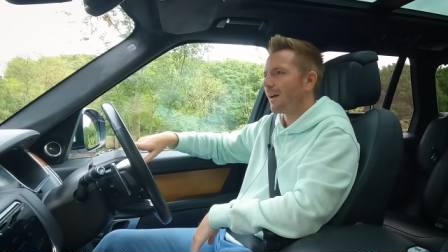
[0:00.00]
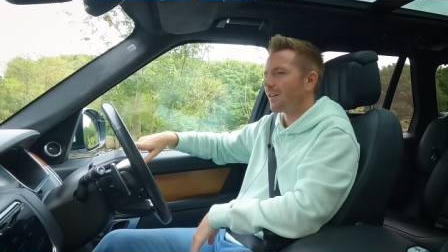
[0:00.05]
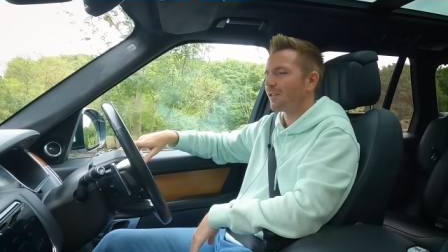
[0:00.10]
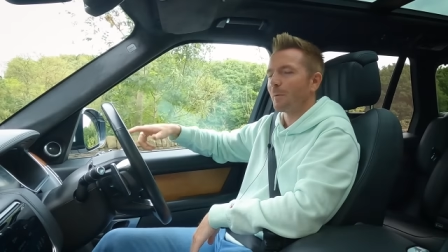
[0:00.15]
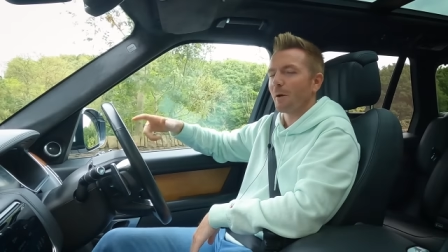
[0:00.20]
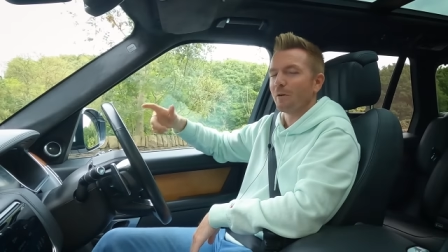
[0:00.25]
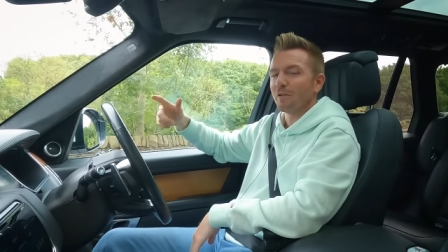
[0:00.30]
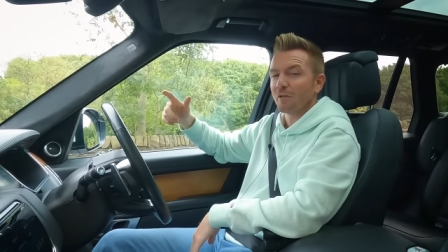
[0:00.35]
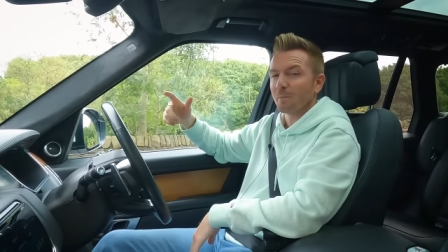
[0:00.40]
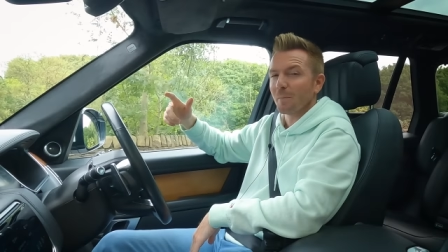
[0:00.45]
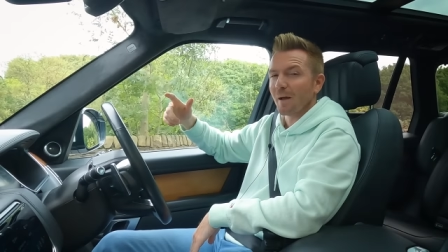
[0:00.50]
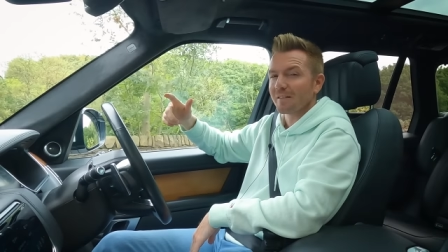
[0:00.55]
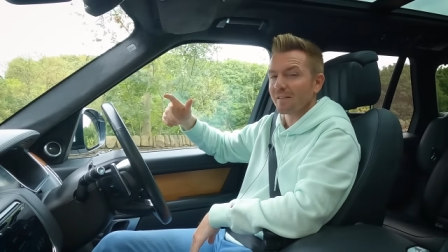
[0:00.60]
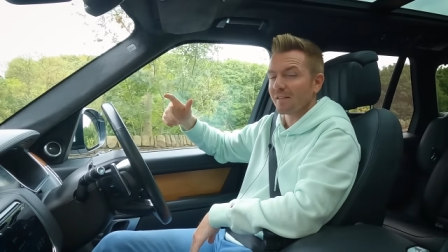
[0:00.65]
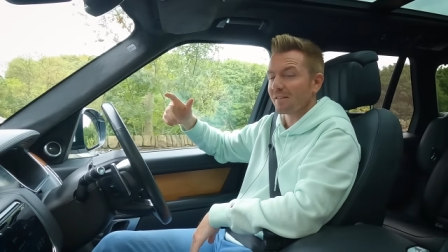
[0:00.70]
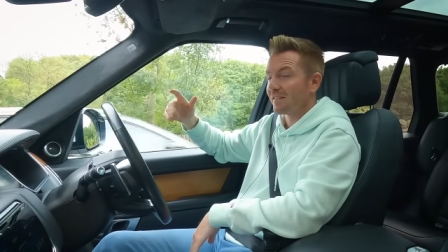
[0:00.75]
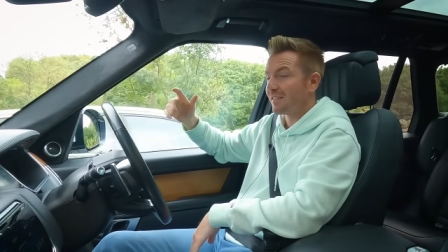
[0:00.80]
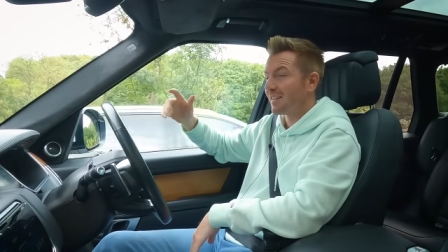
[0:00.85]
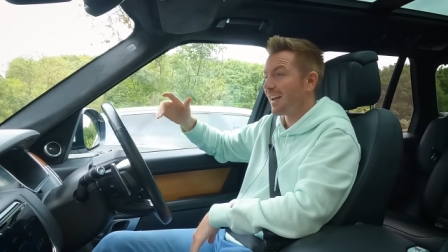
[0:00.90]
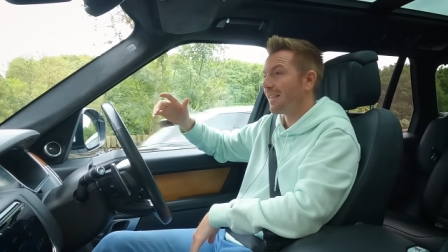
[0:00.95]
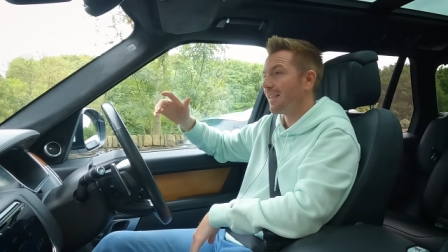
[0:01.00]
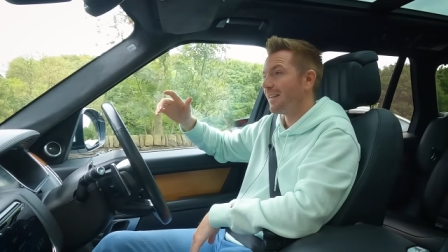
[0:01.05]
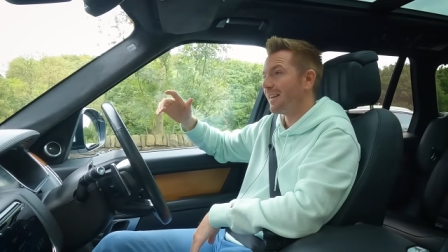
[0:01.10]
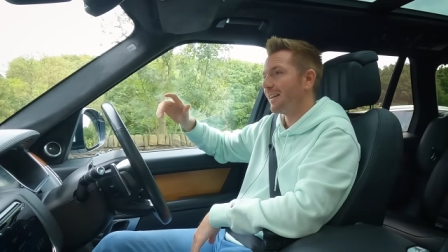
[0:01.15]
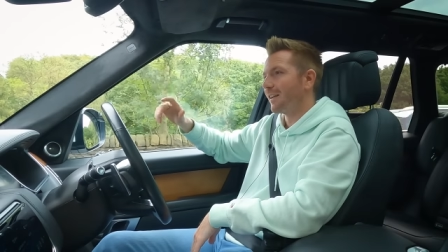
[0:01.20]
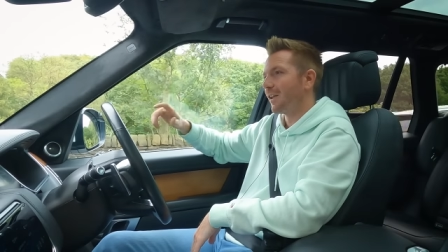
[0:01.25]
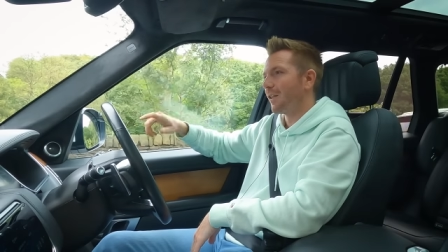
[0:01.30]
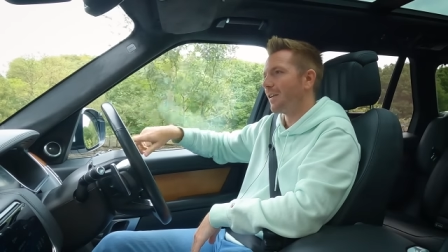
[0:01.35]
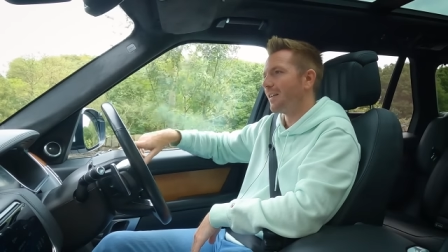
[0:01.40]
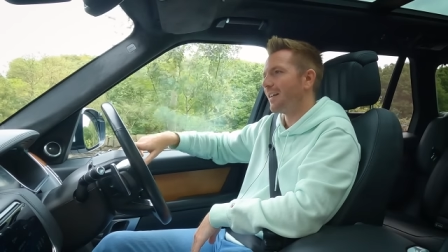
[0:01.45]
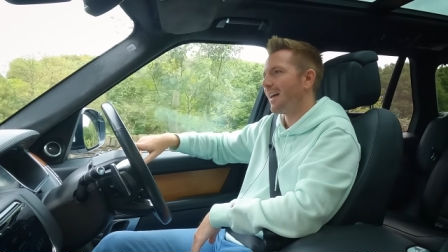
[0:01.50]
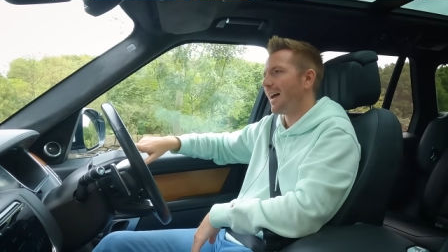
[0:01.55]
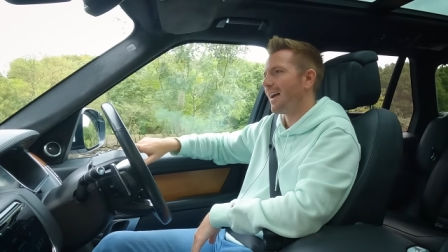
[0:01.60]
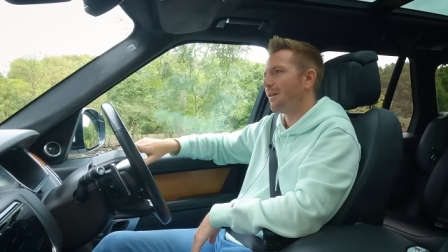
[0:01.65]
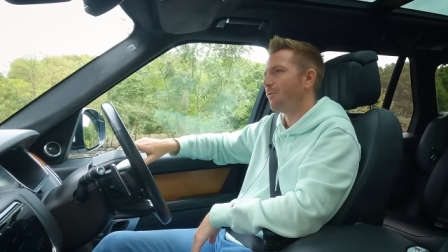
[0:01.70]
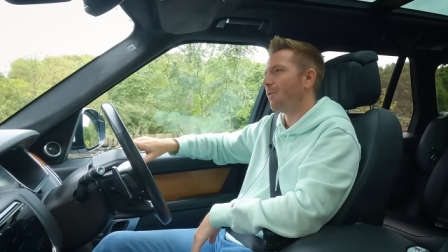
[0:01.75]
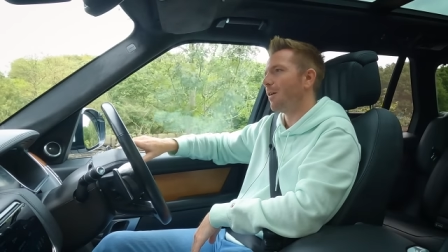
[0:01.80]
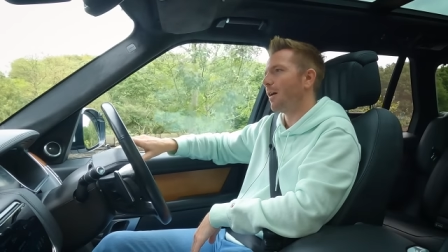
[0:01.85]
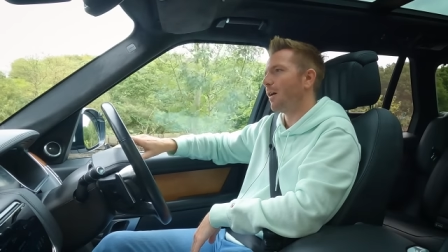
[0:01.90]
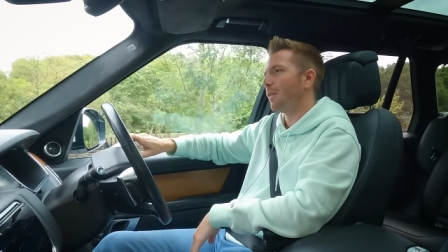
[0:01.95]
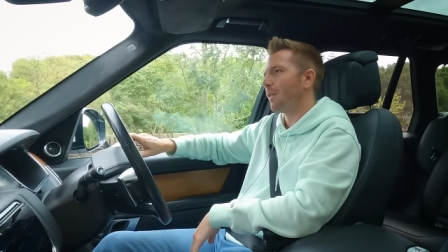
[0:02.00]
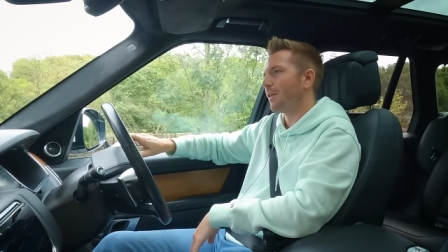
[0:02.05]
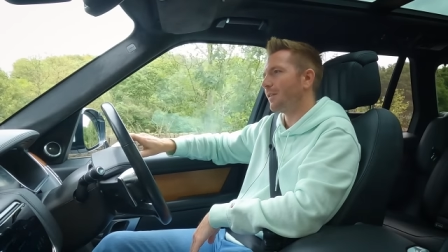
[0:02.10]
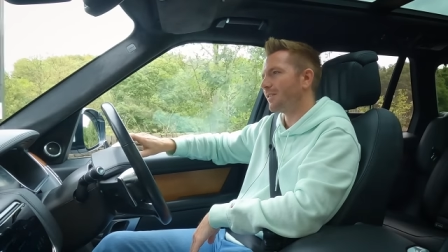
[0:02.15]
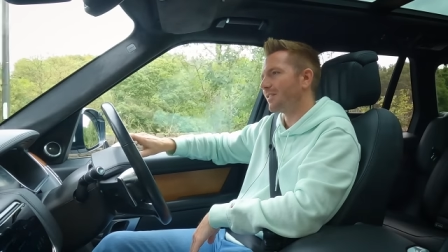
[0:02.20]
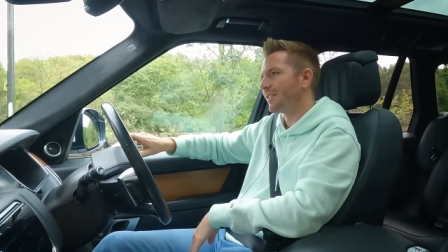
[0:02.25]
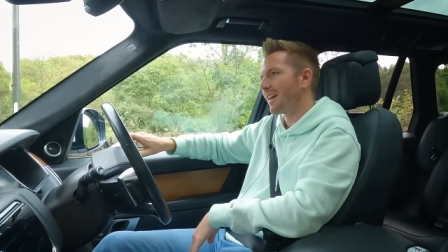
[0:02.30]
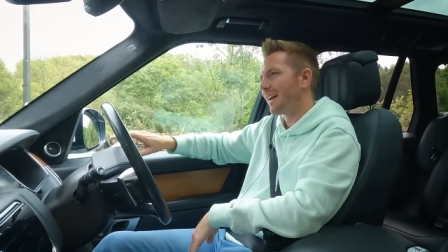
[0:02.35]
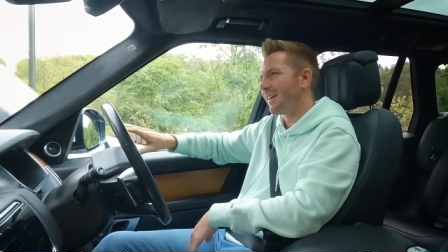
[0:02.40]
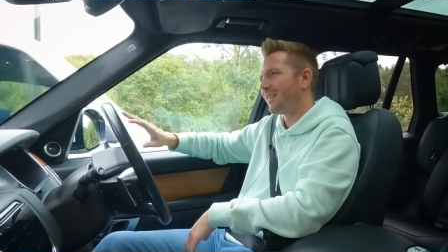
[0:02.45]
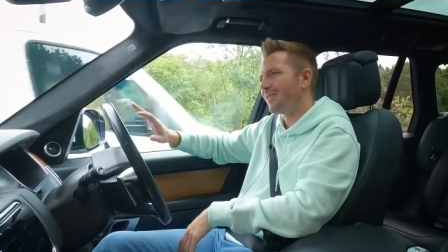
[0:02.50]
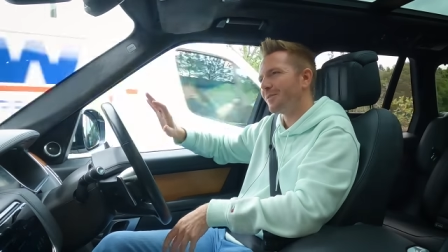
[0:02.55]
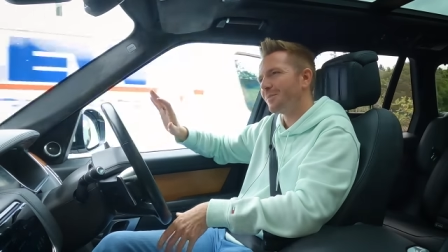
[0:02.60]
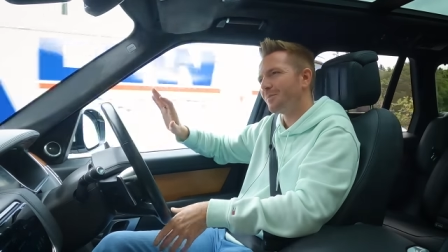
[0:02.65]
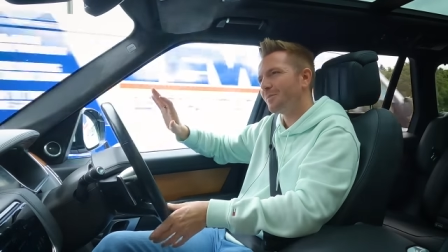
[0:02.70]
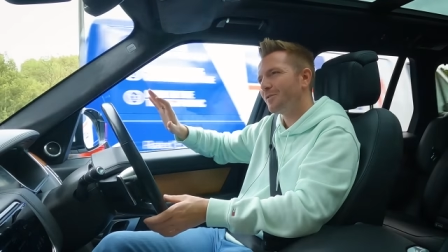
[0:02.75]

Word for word: I suppose it's better to take the deal on the day rather than say, oh,